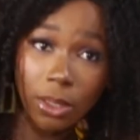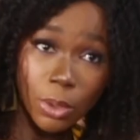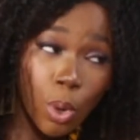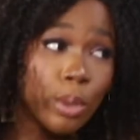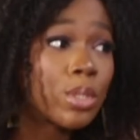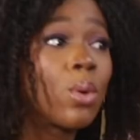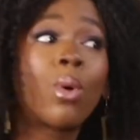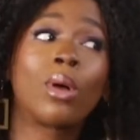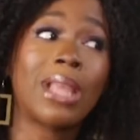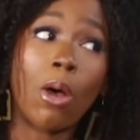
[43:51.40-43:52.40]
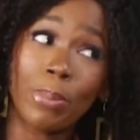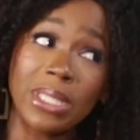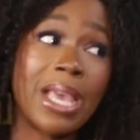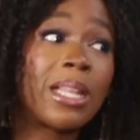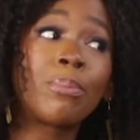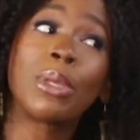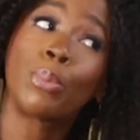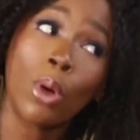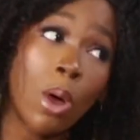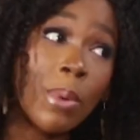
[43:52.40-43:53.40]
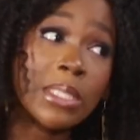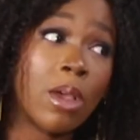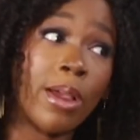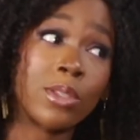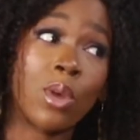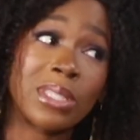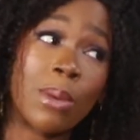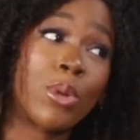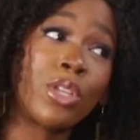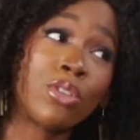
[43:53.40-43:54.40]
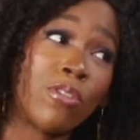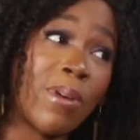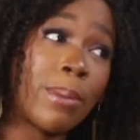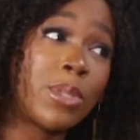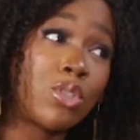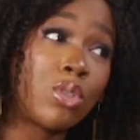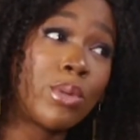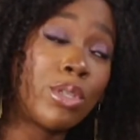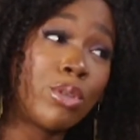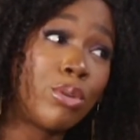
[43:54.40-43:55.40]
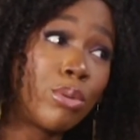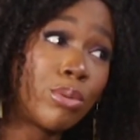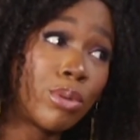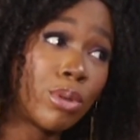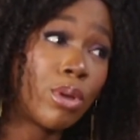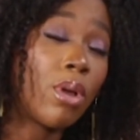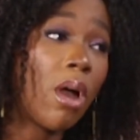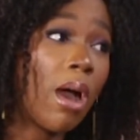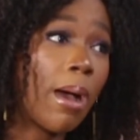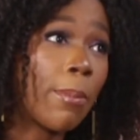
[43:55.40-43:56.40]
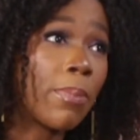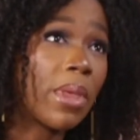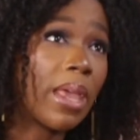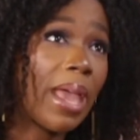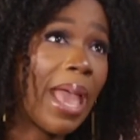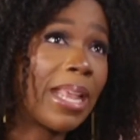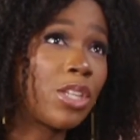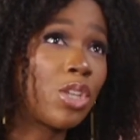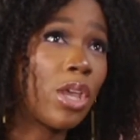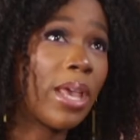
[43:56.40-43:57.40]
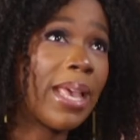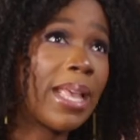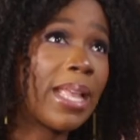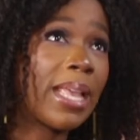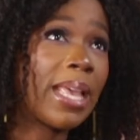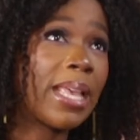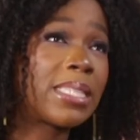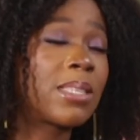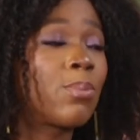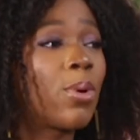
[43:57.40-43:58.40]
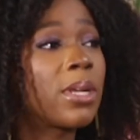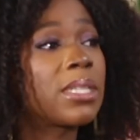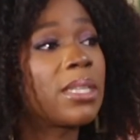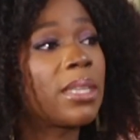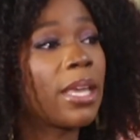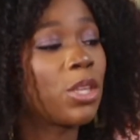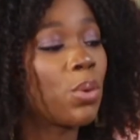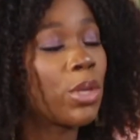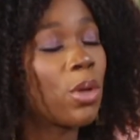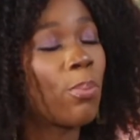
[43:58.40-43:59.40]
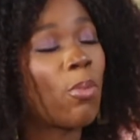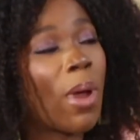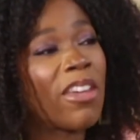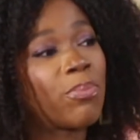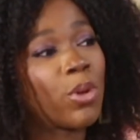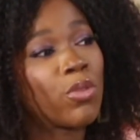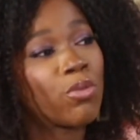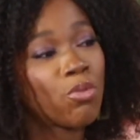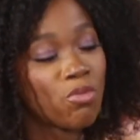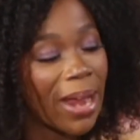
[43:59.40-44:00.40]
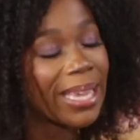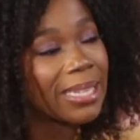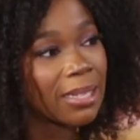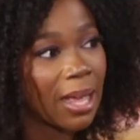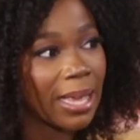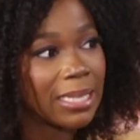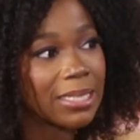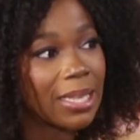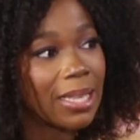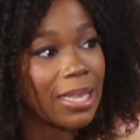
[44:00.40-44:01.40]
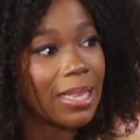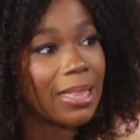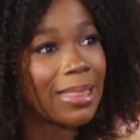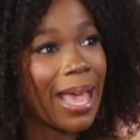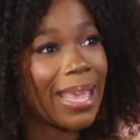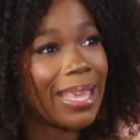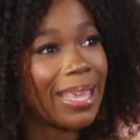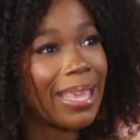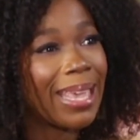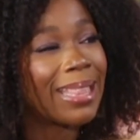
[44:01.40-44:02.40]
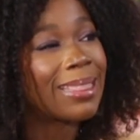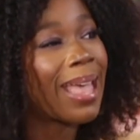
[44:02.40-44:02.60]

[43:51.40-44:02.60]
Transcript: quote unquote, that will be telling people, oh, it's curse, or somebody in your family is doing you. And it's important that you and your wife both recognize that in